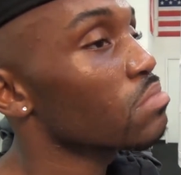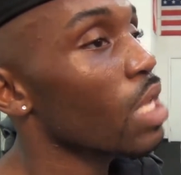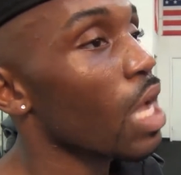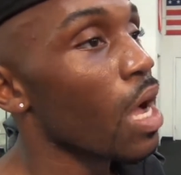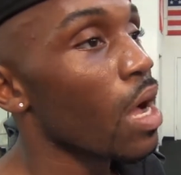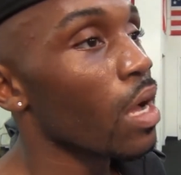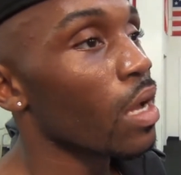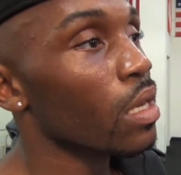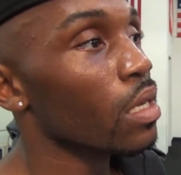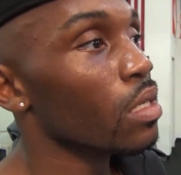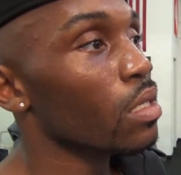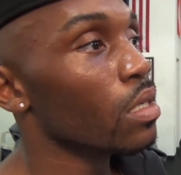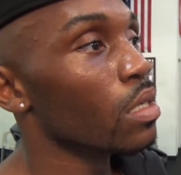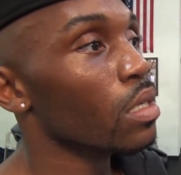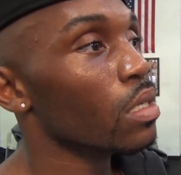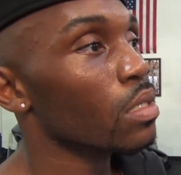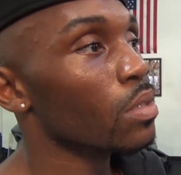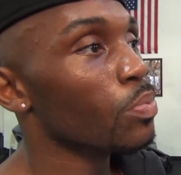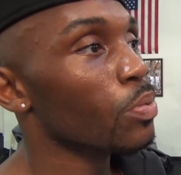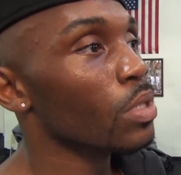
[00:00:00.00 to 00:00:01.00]
Nah,
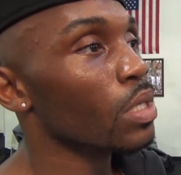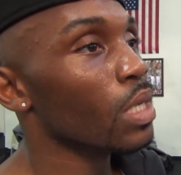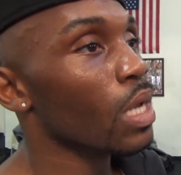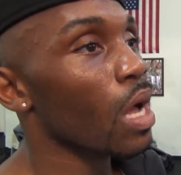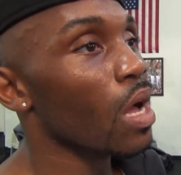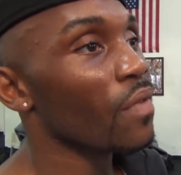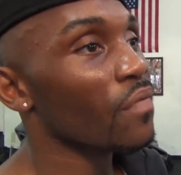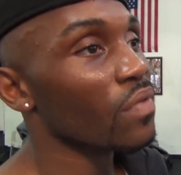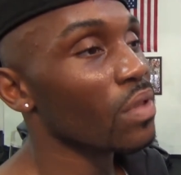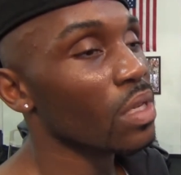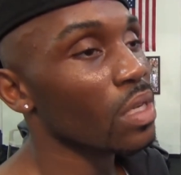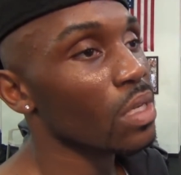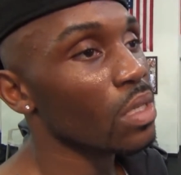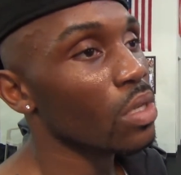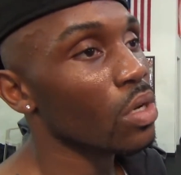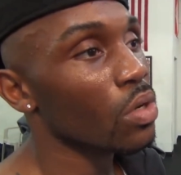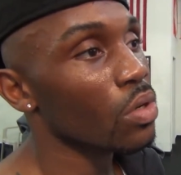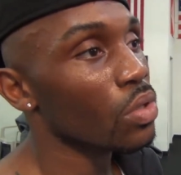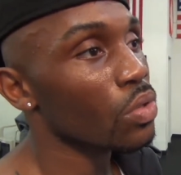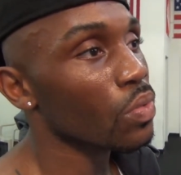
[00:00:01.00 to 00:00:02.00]
he's pretty confident. He
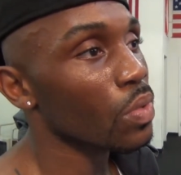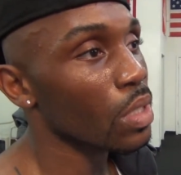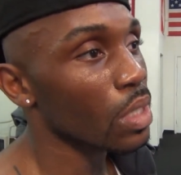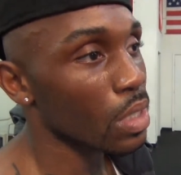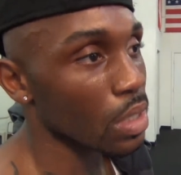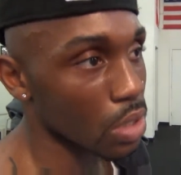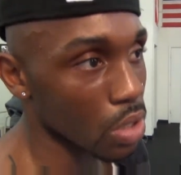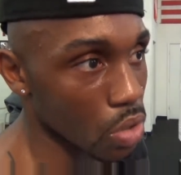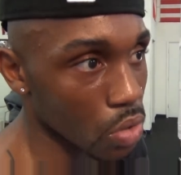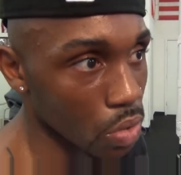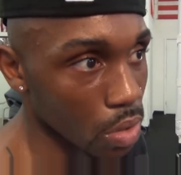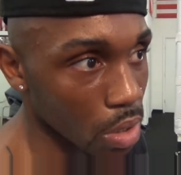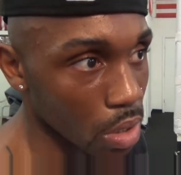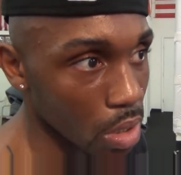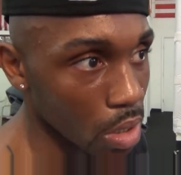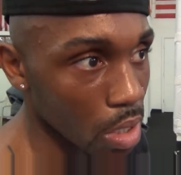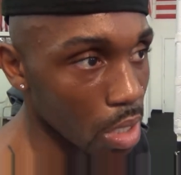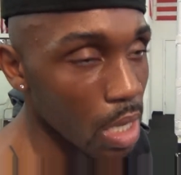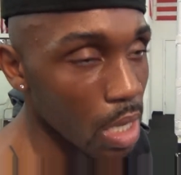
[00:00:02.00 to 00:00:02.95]
knows what he's doing.